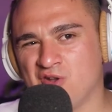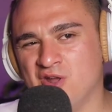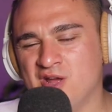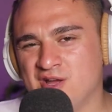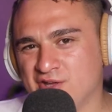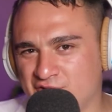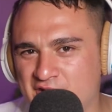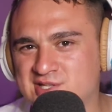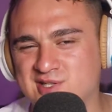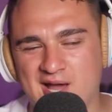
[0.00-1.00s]
on.
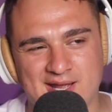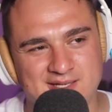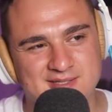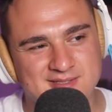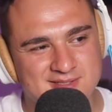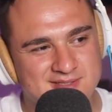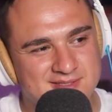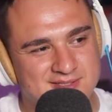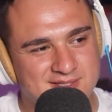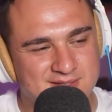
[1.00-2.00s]
Those, like,
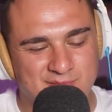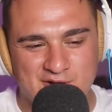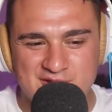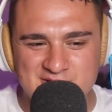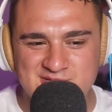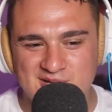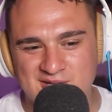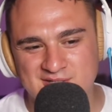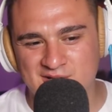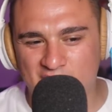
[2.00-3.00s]
bro, those
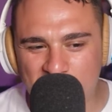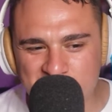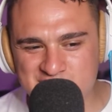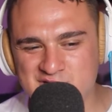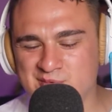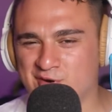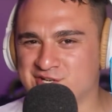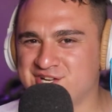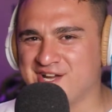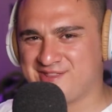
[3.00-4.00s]
the OG,
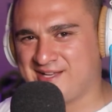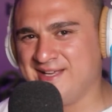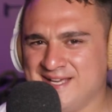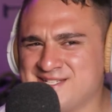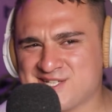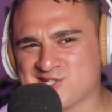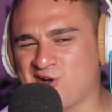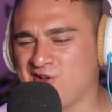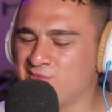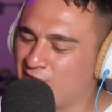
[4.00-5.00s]
bro. She got the
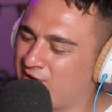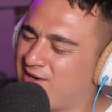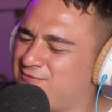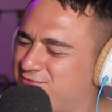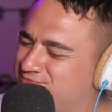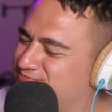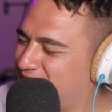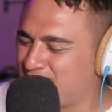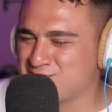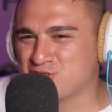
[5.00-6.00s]
Yeezys on, bro.
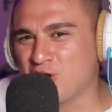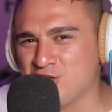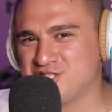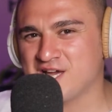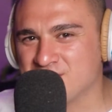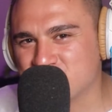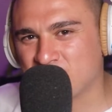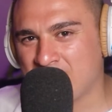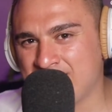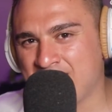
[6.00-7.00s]
I'm so
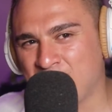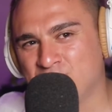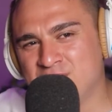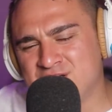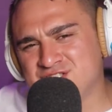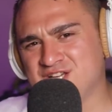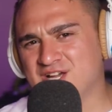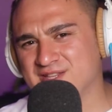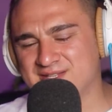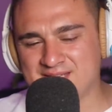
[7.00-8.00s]
jealous right now.
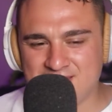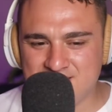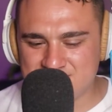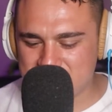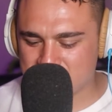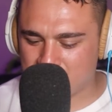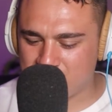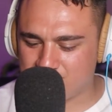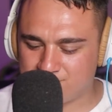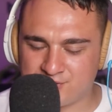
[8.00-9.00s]
She got the Yeezys
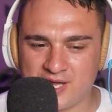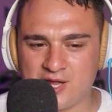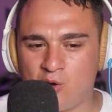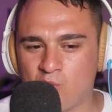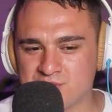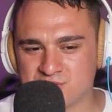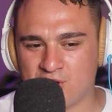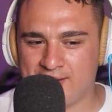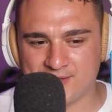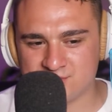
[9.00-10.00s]
on. They always
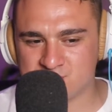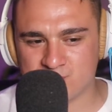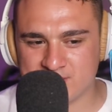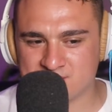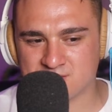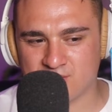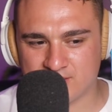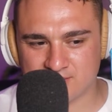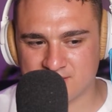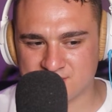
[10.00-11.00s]
know how to dress.
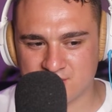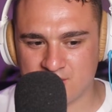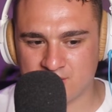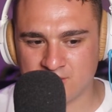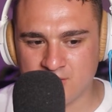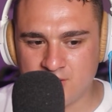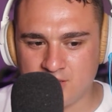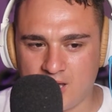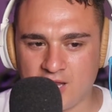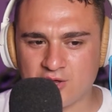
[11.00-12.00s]
Like, let's go.
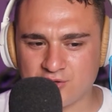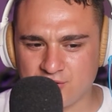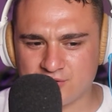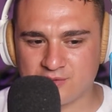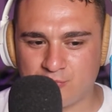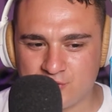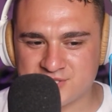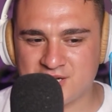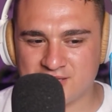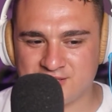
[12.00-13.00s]
And look at the
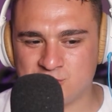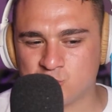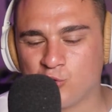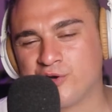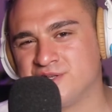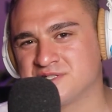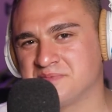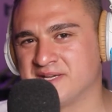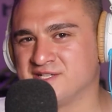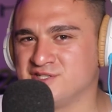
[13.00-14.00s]
boys got the
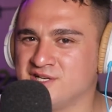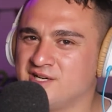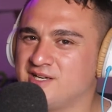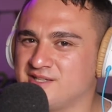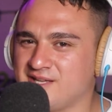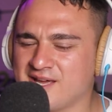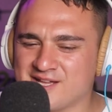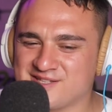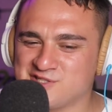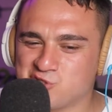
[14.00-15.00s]
Jordans, man. They
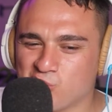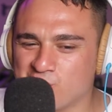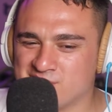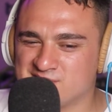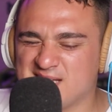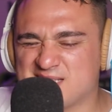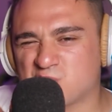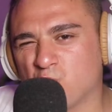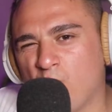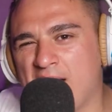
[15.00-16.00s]
got the Jordans.
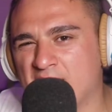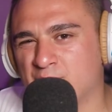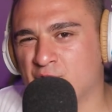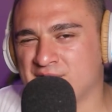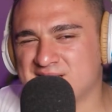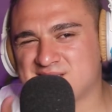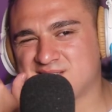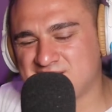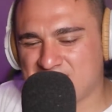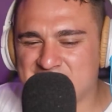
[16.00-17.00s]
That's swag, bro.
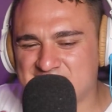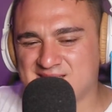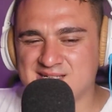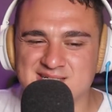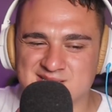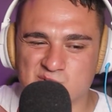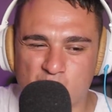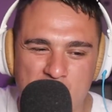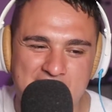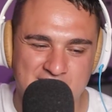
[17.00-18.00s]
That shit is
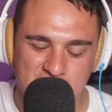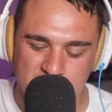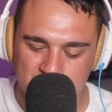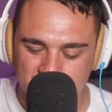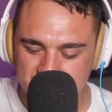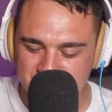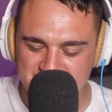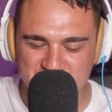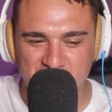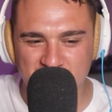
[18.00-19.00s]
swag, yo.
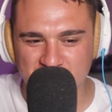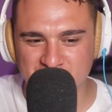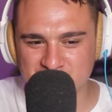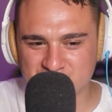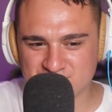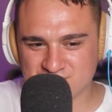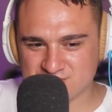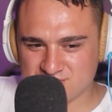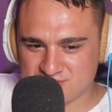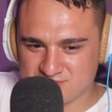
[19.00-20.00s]
Let's go. Hey,
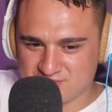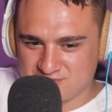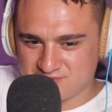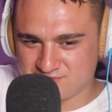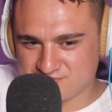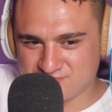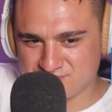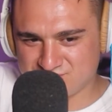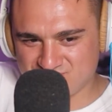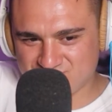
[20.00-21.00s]
Lalisa,
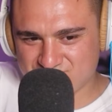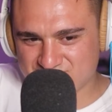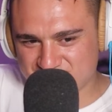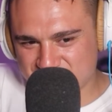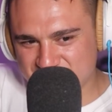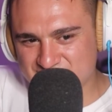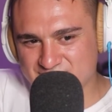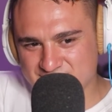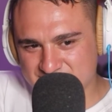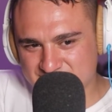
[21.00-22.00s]
Lalisa, Lalisa,
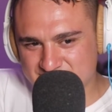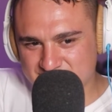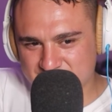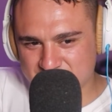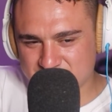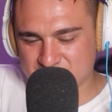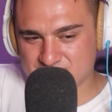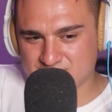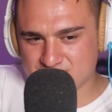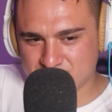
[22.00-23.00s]
catch me if you
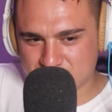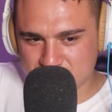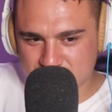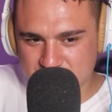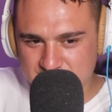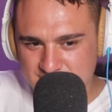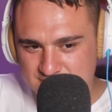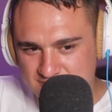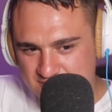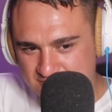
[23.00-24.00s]
can.
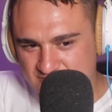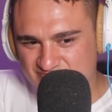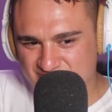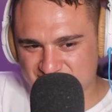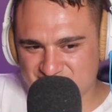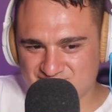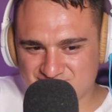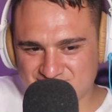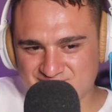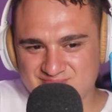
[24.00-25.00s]
Lalisa, Lalisa,
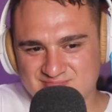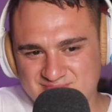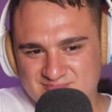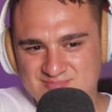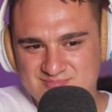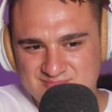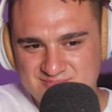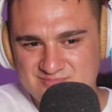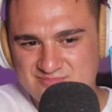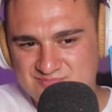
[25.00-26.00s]
Lalisa, Lalisa,
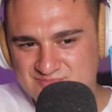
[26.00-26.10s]
Lalisa.